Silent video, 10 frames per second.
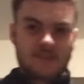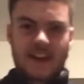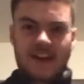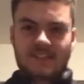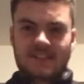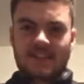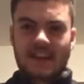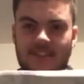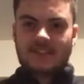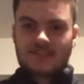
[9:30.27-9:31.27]
as.
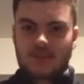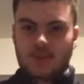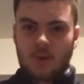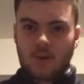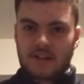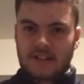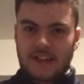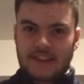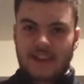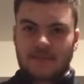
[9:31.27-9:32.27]
This sword,
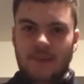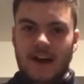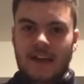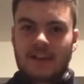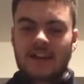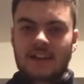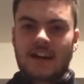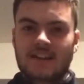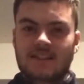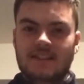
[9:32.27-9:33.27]
that's my
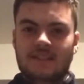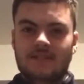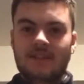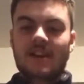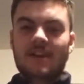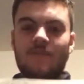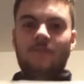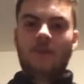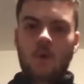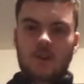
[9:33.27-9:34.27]
cousin
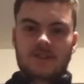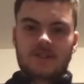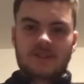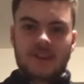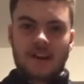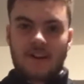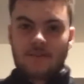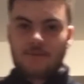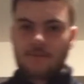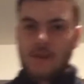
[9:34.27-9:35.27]
forged
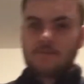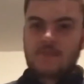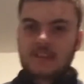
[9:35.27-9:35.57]
from the